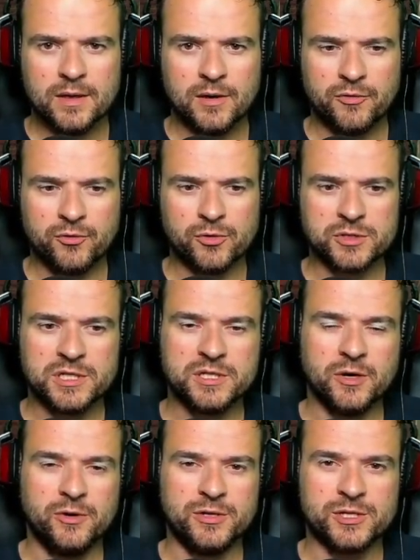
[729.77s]
Of course he's
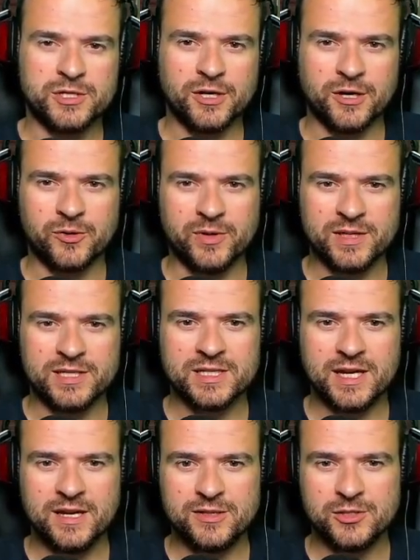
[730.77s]
going to start with his
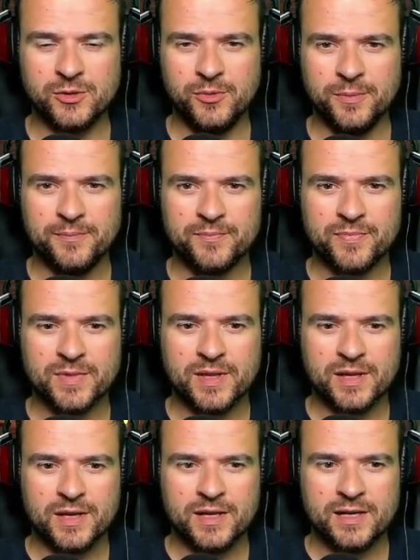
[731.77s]
A2.
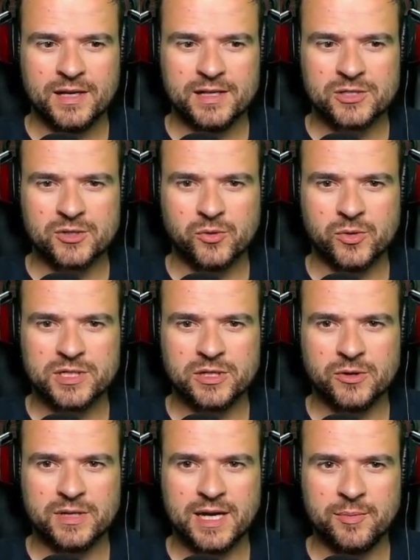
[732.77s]
That's always
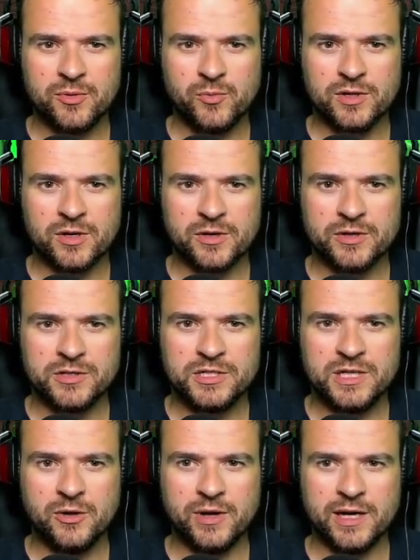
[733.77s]
going to happen with
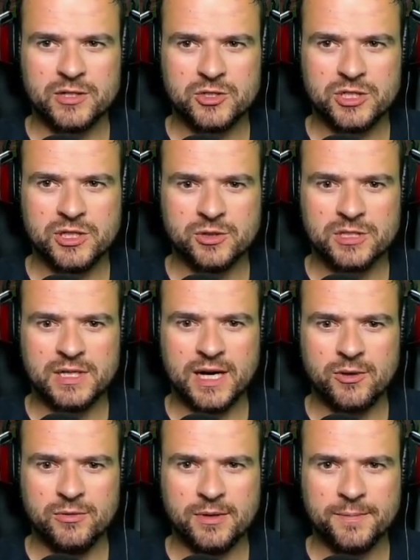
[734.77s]
RNG. Okay, the shield is
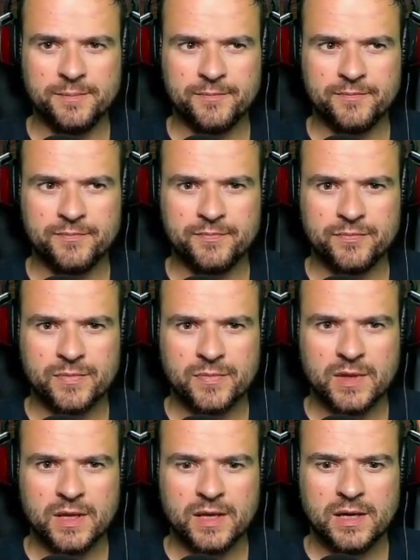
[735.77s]
down.
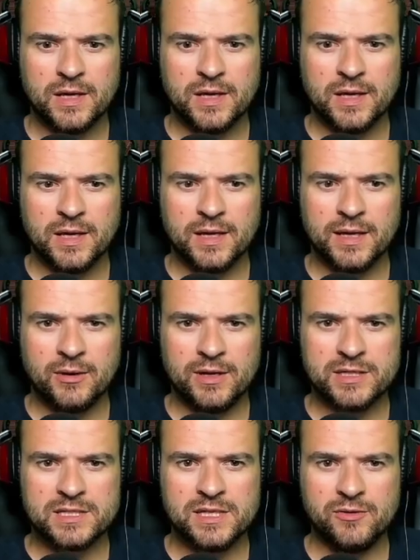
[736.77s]
Now
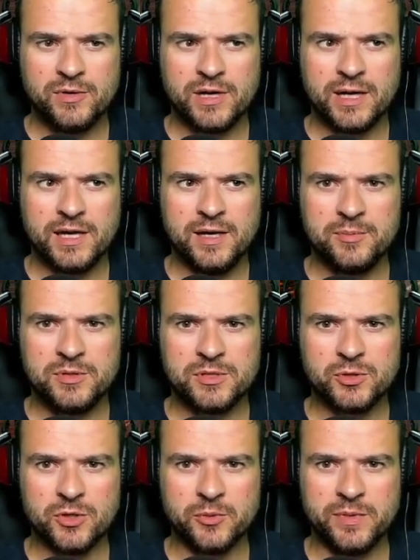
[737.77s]
let's see if we can keep the
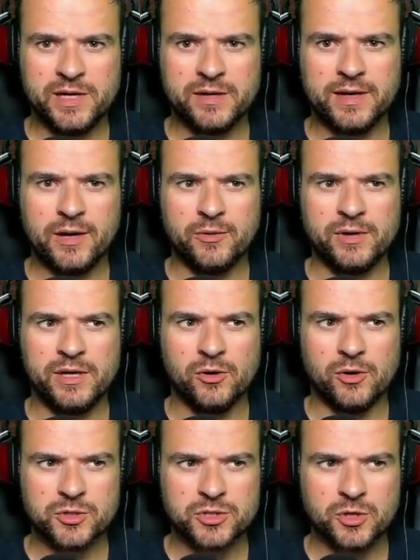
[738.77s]
turn meter down. He
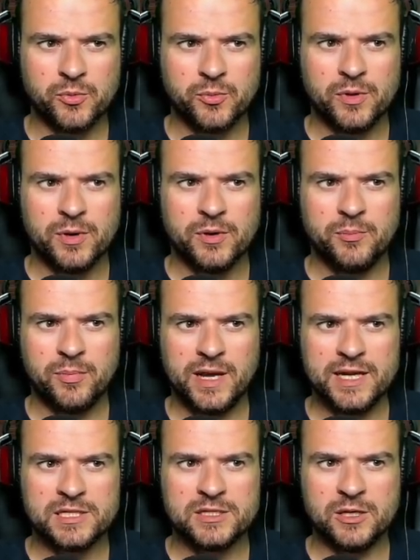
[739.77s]
also
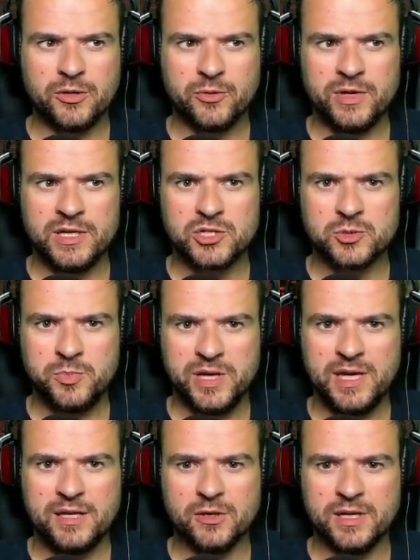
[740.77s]
placed decreased
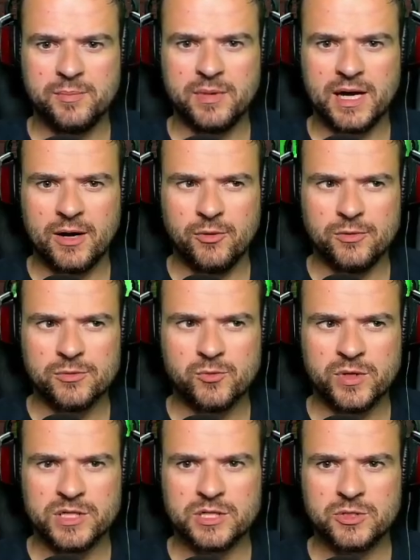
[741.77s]
speed on him now,
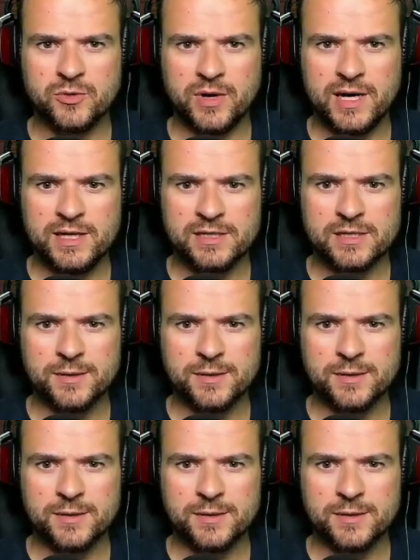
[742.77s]
which is great.